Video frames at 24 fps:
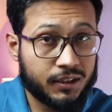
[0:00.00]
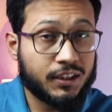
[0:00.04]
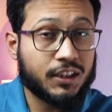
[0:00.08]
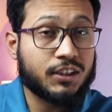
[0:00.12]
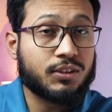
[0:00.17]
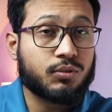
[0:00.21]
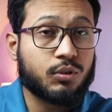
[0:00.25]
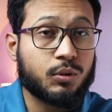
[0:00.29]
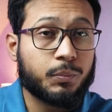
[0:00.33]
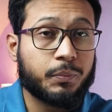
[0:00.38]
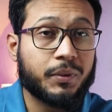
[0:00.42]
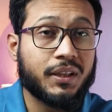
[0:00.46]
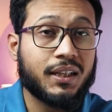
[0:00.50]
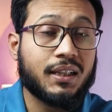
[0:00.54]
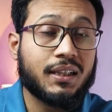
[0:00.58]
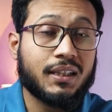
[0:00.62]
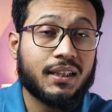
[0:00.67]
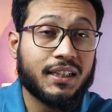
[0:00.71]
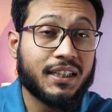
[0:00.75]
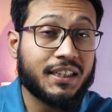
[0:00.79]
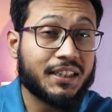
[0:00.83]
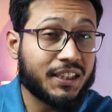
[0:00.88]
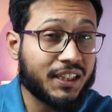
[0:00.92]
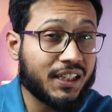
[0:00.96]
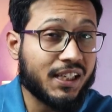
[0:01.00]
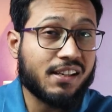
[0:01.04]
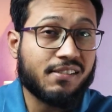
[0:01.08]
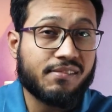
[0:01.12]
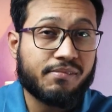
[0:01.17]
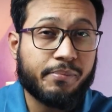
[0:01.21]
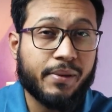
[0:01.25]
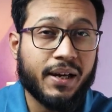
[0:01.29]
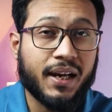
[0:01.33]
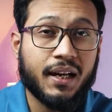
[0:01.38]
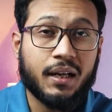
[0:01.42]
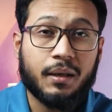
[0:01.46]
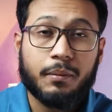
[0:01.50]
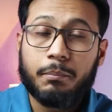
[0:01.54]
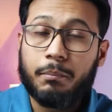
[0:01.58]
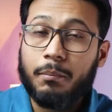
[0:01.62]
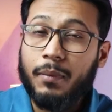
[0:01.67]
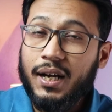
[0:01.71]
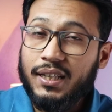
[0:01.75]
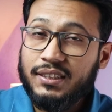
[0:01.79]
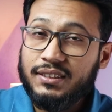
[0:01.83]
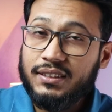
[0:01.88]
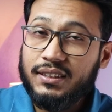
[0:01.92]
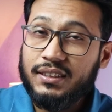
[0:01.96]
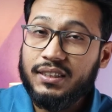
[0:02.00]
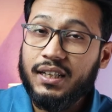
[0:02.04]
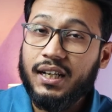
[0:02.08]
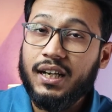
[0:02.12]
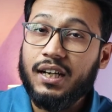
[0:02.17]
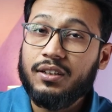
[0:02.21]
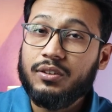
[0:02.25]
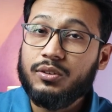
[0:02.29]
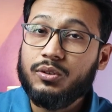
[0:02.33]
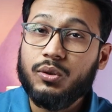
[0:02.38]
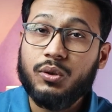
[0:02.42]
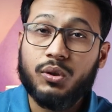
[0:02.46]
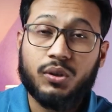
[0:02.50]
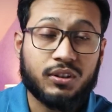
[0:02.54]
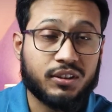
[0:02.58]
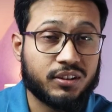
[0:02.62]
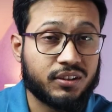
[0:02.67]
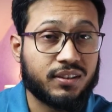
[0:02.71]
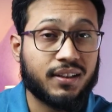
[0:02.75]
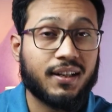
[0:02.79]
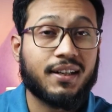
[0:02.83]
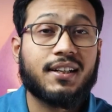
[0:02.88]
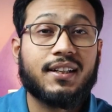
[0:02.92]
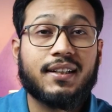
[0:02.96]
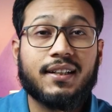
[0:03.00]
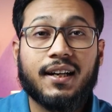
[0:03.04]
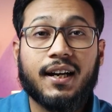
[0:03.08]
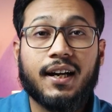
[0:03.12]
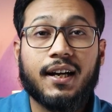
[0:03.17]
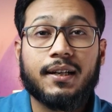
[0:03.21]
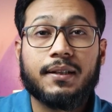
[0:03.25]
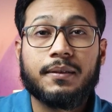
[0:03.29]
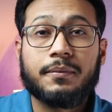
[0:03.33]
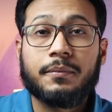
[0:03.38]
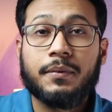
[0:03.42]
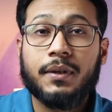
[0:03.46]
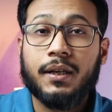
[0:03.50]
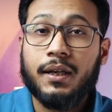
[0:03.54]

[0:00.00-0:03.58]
This would be the TF Bank MasterCard Gold credit card.